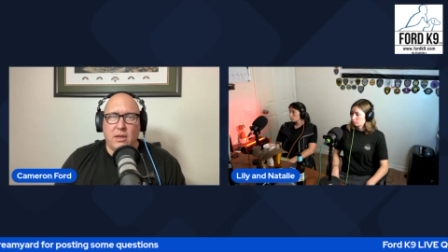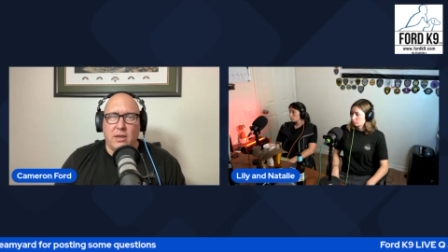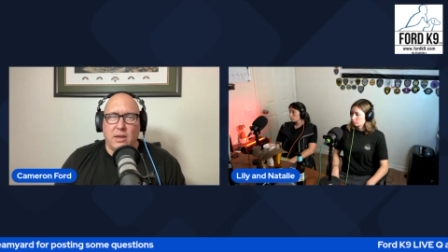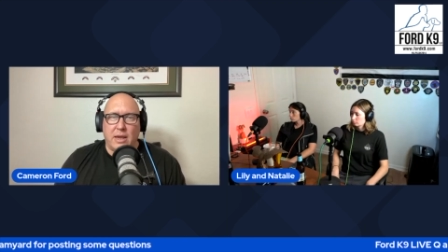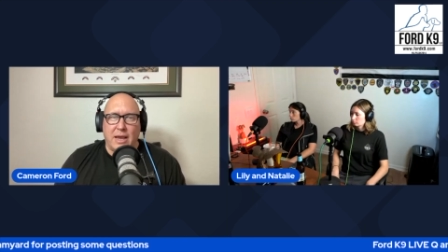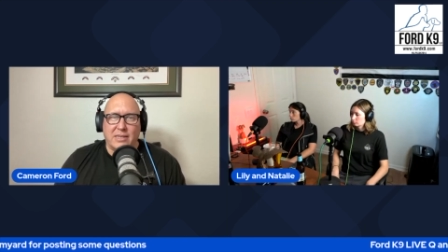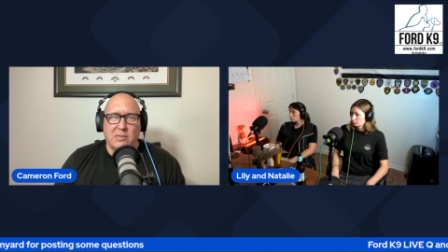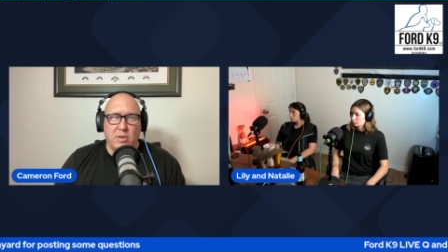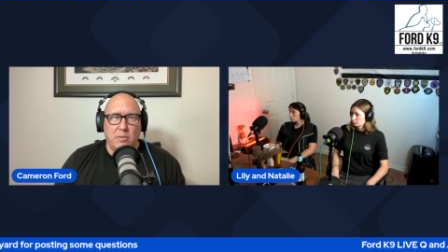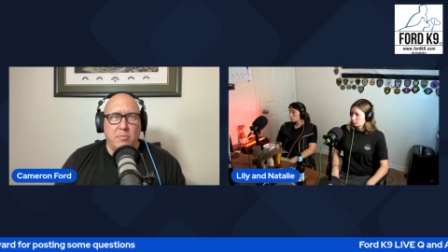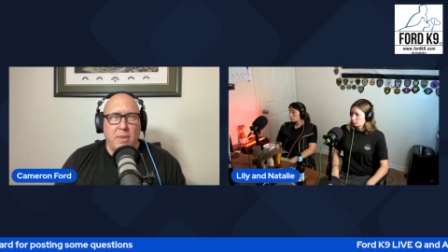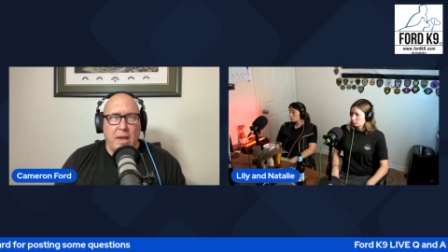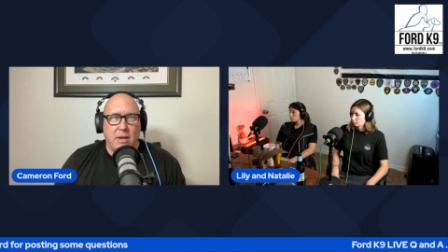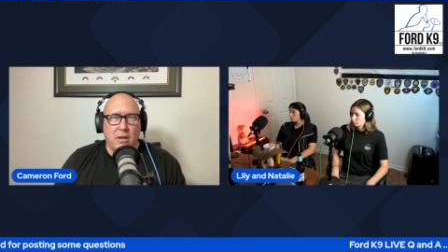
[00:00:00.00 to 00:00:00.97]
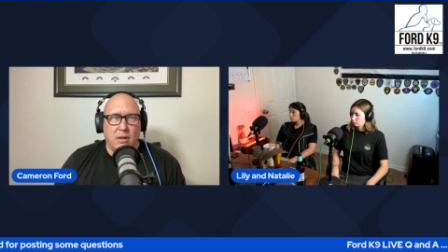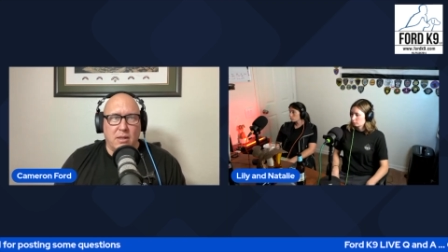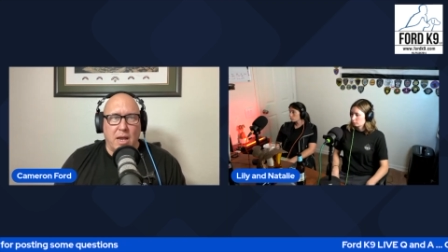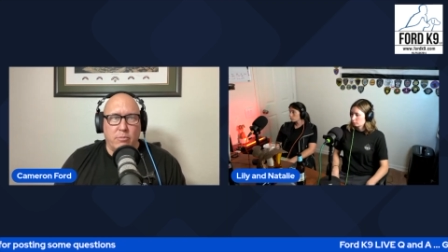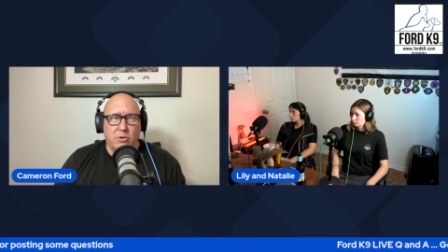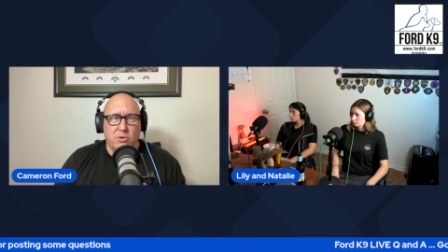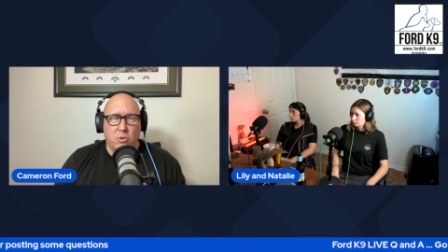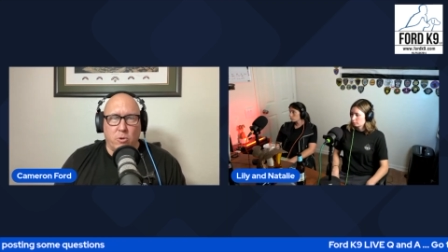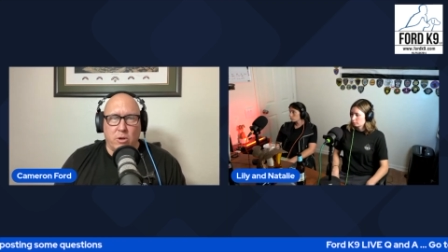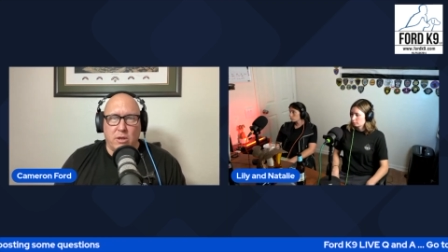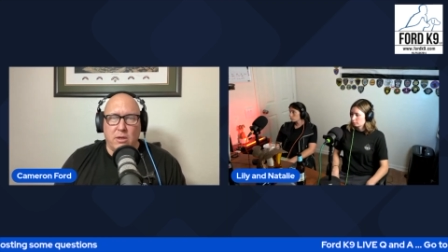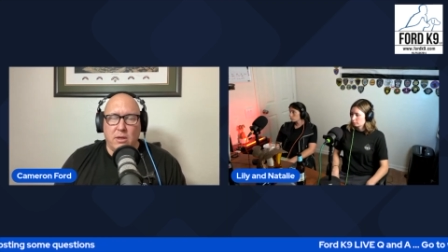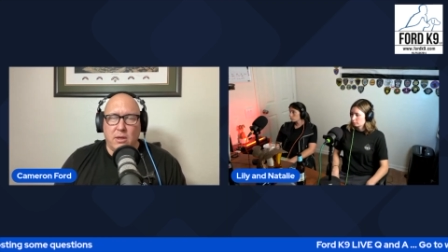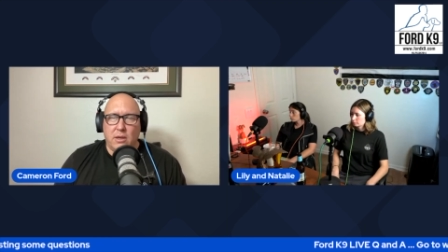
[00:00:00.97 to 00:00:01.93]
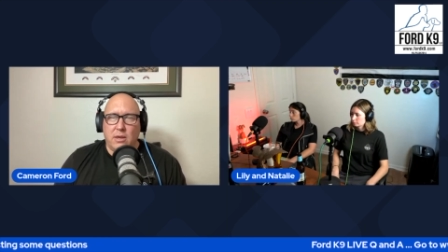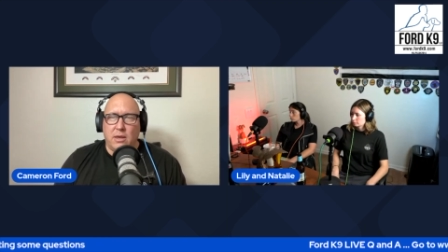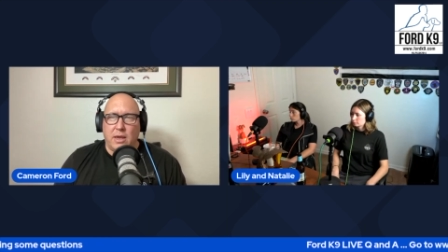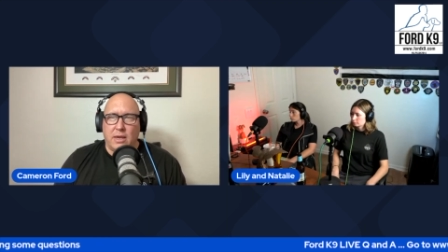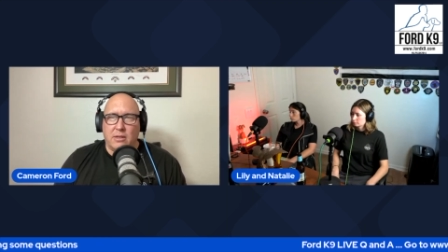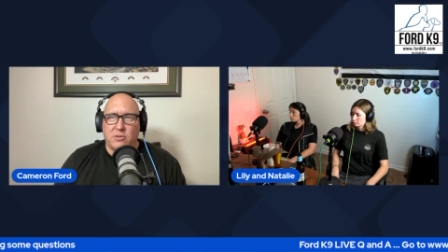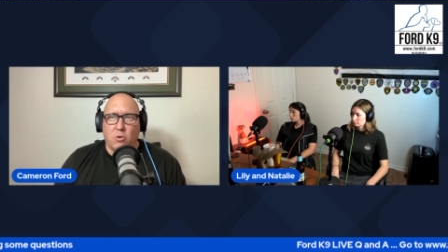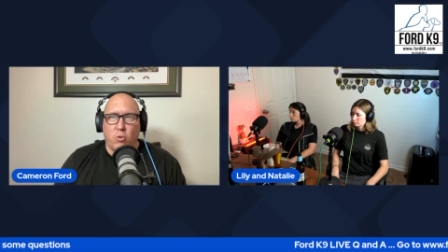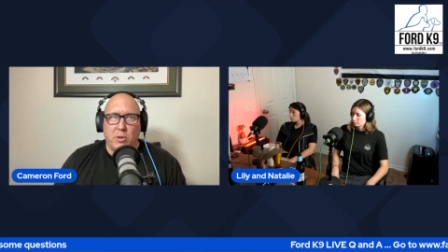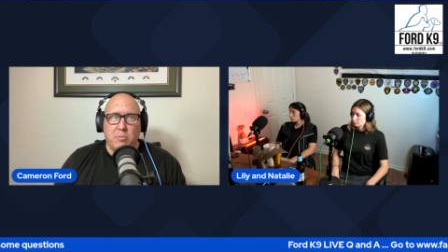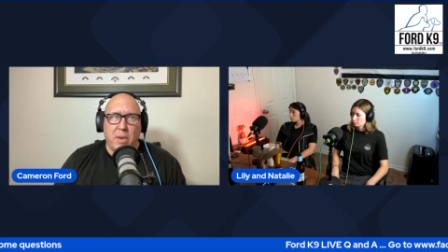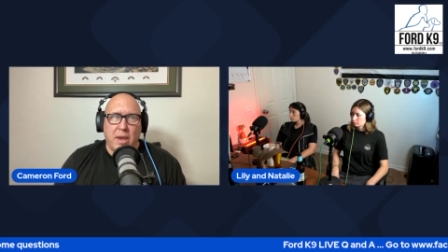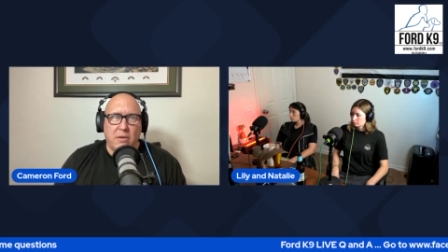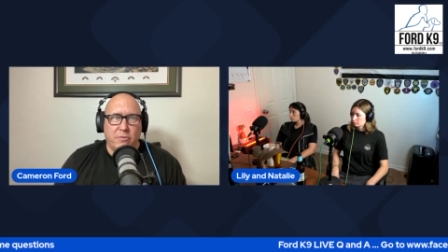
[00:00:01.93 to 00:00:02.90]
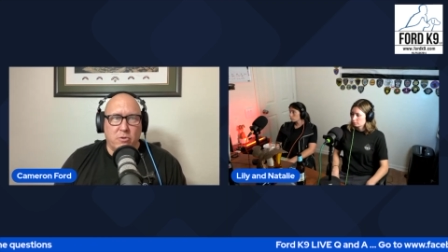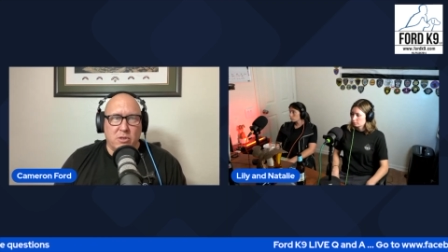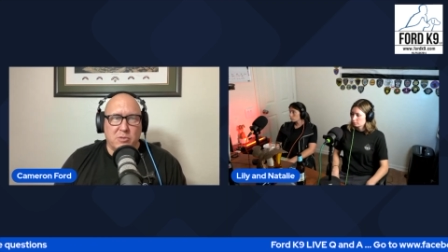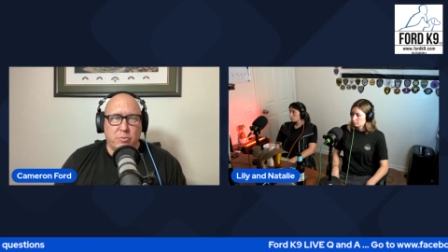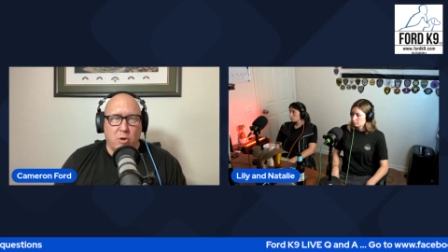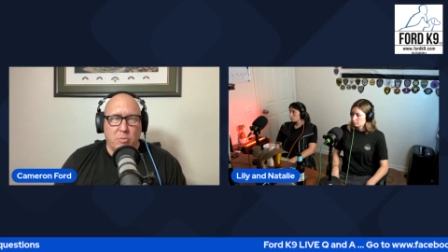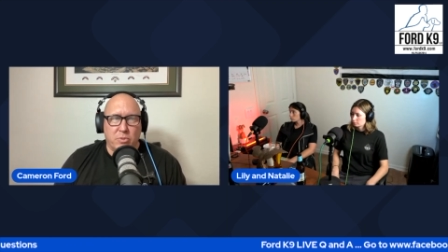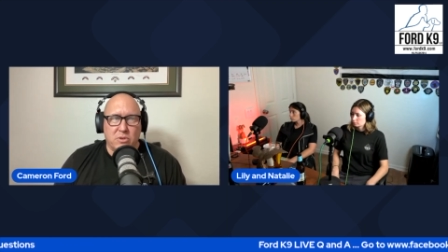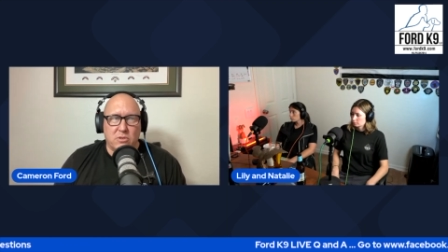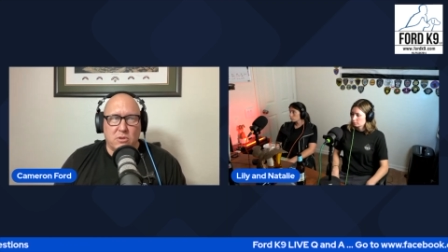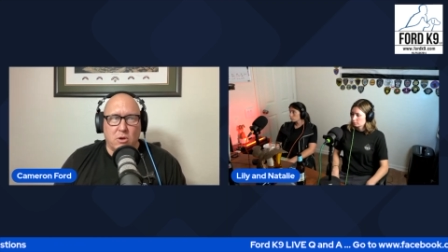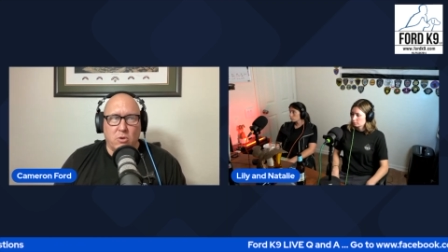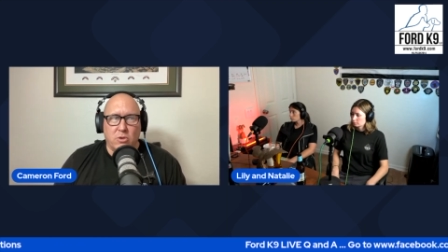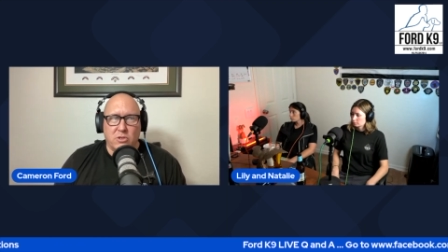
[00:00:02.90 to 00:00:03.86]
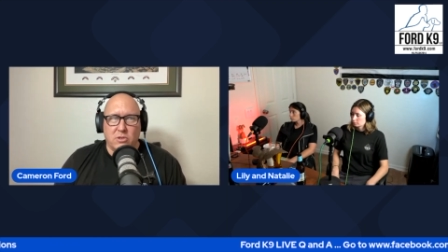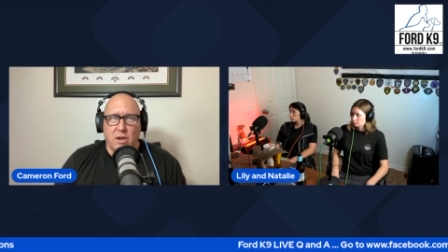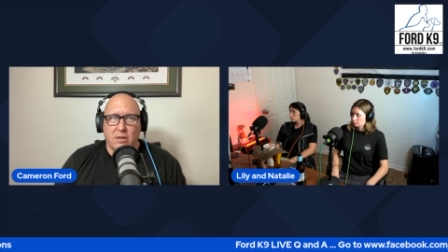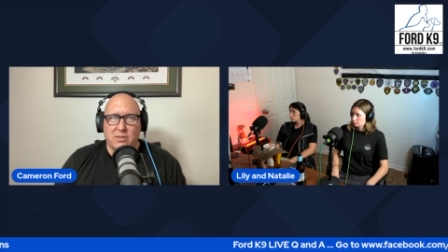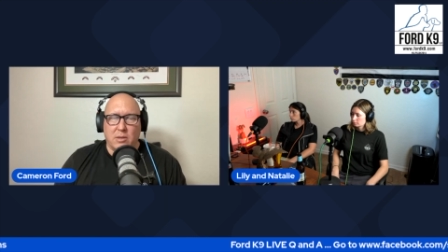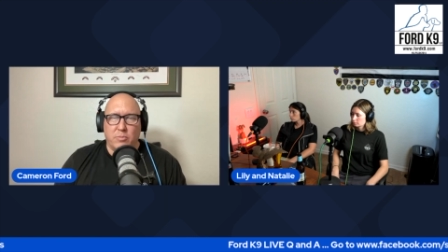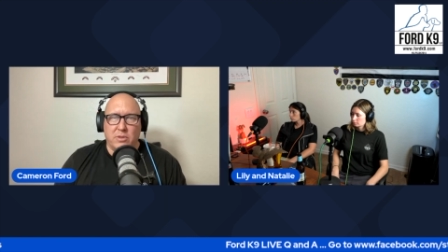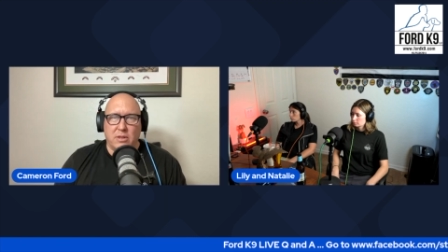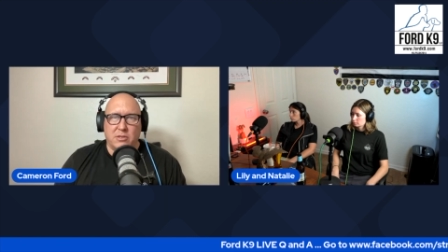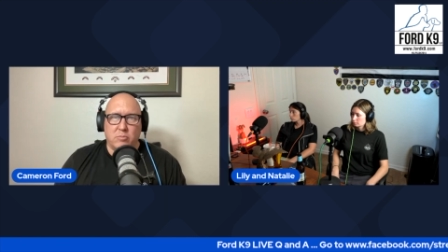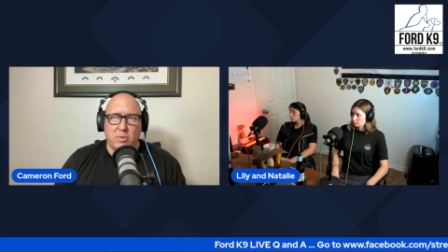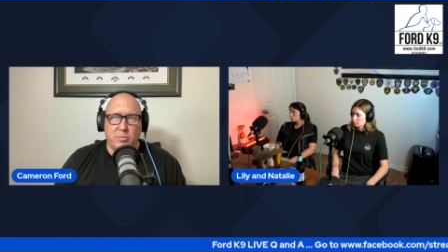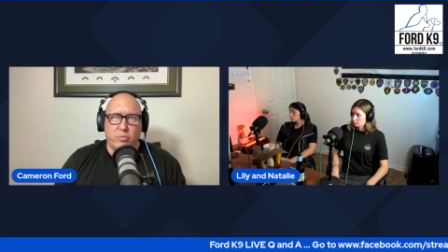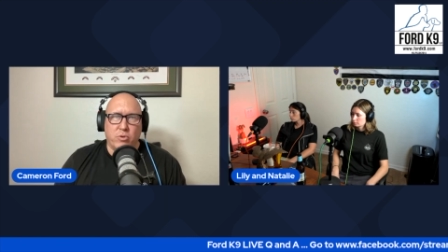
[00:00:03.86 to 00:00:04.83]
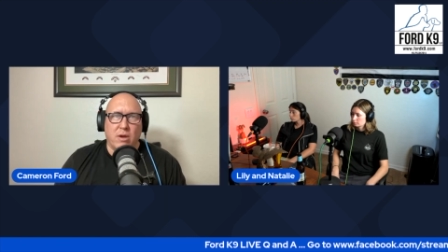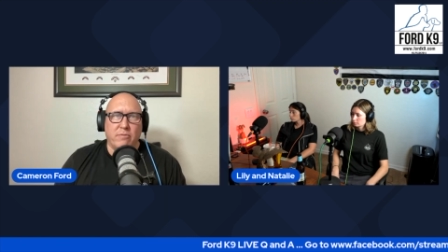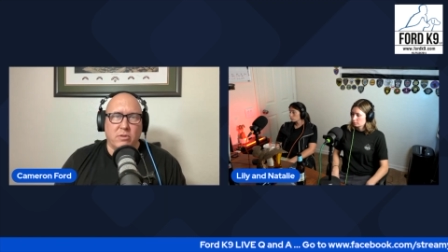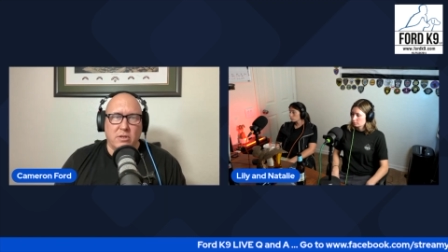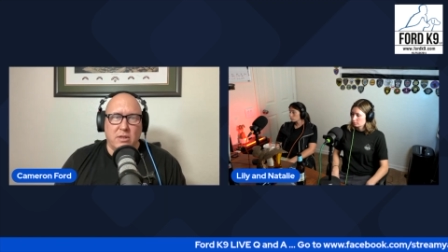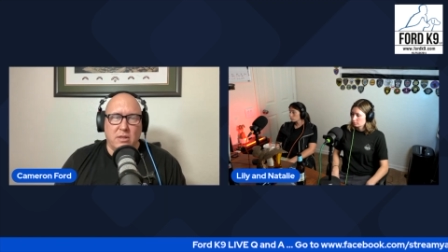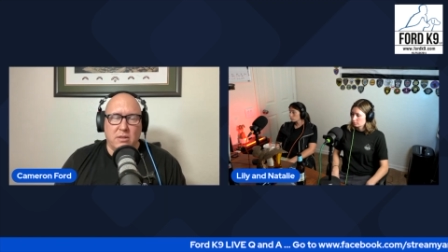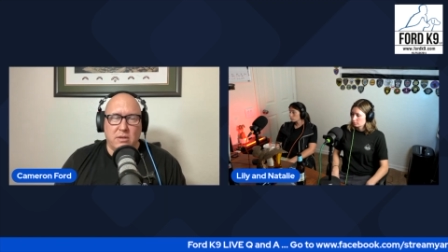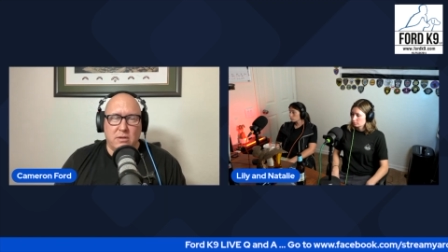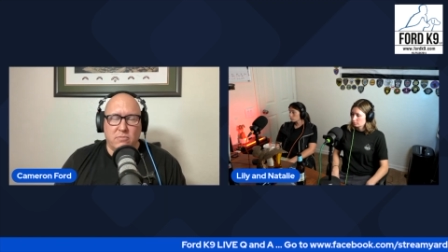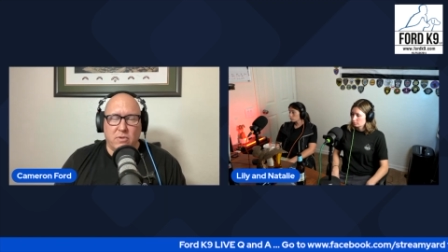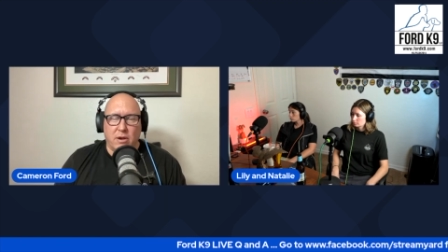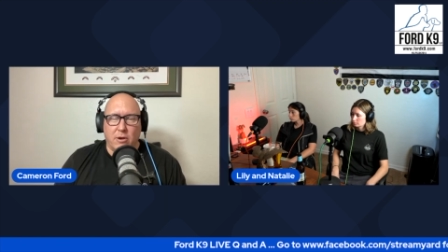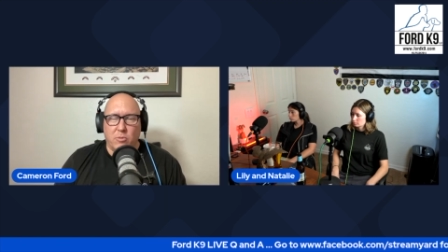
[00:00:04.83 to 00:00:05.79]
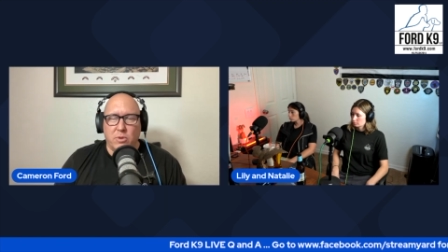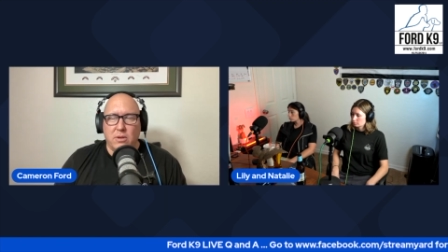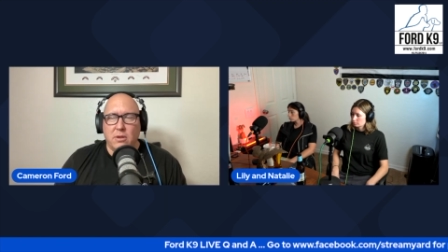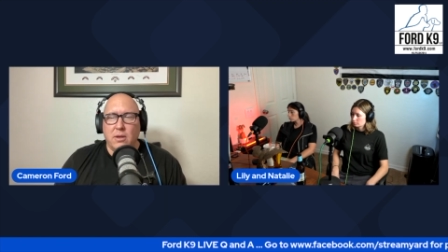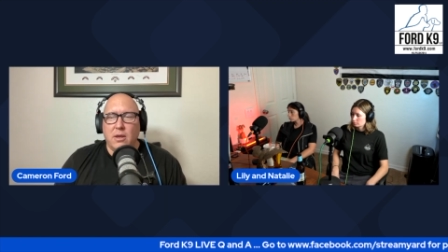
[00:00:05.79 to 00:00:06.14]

It has to be made in a laboratory, and it's only made for this purpose. So it's not something that's going to be prevalent in the environment.